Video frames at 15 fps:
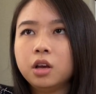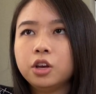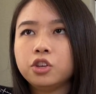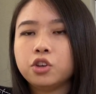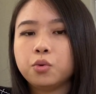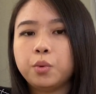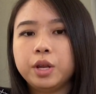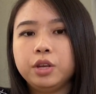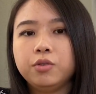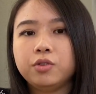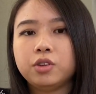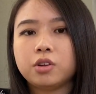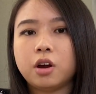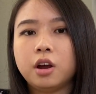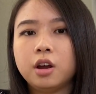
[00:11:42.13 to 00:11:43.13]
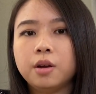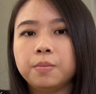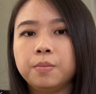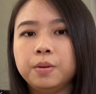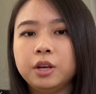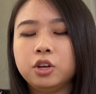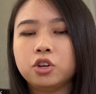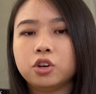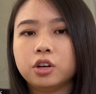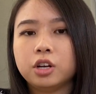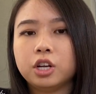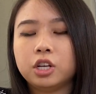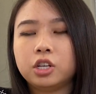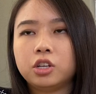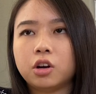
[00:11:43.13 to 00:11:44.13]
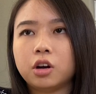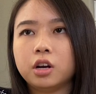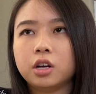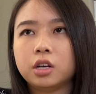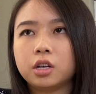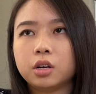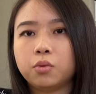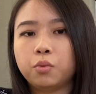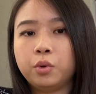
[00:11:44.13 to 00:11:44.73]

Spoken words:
So when you start, be sure to start,